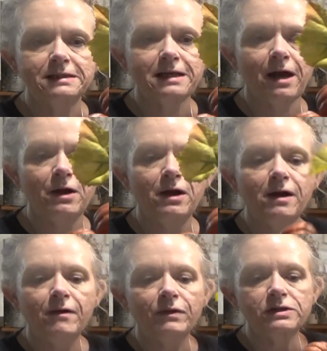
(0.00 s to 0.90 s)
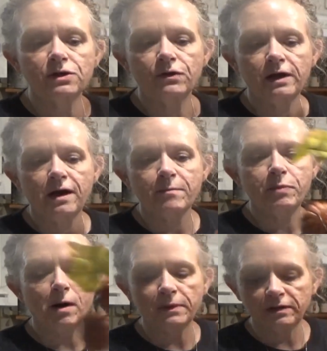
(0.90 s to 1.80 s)
So these are the um,
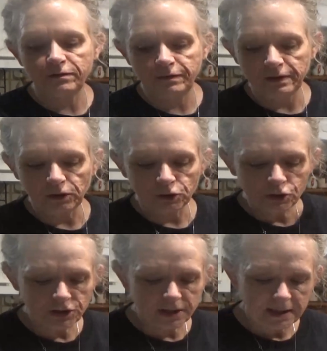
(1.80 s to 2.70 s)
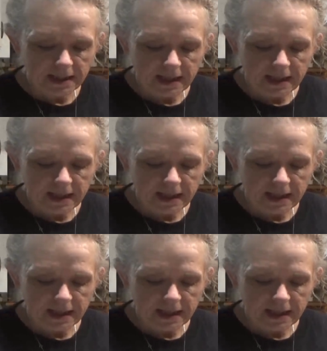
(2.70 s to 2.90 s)
pumpkin fillers.